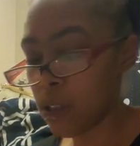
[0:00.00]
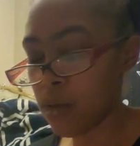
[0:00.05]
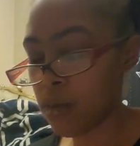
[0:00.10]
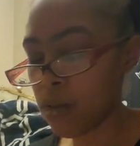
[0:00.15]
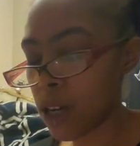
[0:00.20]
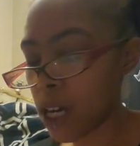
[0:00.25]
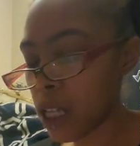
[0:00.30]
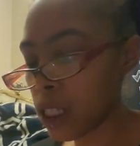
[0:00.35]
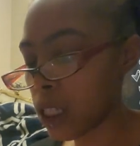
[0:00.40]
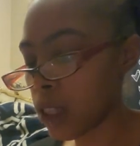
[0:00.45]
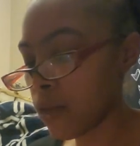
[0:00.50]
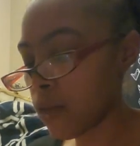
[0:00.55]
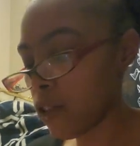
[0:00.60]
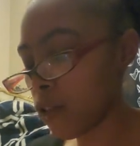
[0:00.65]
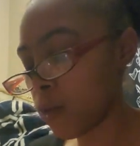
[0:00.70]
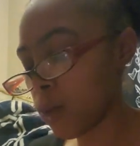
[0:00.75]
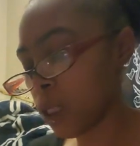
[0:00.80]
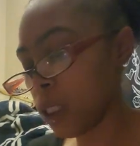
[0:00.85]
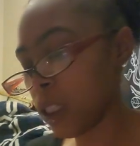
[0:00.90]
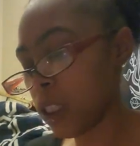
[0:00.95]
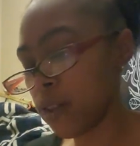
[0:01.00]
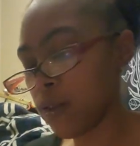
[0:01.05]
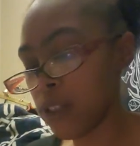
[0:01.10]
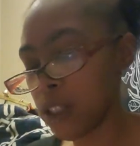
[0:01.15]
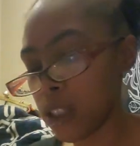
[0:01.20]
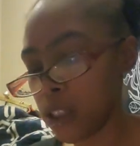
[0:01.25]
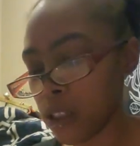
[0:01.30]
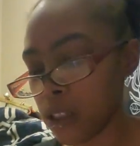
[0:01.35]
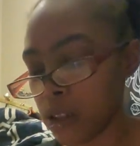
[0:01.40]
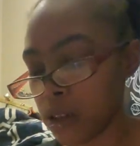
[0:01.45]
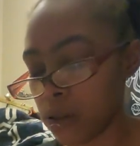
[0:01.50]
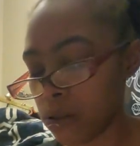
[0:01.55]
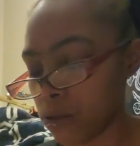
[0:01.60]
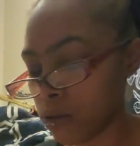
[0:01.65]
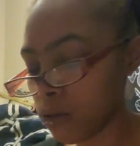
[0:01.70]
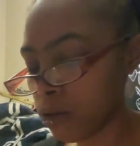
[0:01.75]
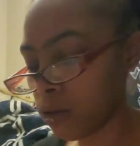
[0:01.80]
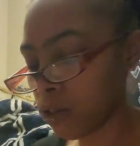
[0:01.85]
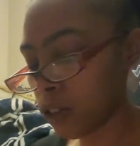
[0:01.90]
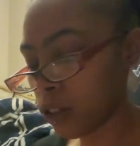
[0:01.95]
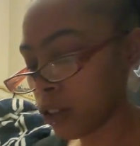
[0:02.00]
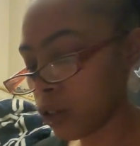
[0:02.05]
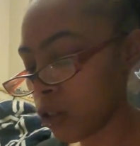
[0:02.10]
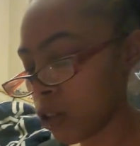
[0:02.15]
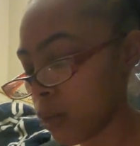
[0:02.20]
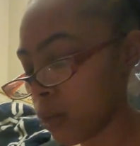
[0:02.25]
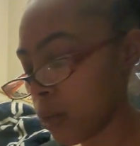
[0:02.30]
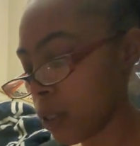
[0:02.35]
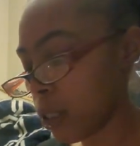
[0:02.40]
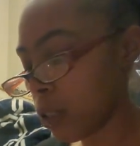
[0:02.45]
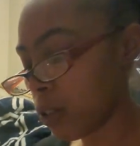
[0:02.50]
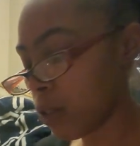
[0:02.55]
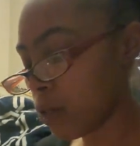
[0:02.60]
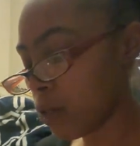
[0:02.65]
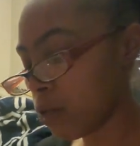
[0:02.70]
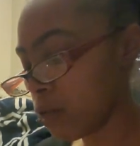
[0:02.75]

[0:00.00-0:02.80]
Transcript: Why is if you believe here for Scorpio?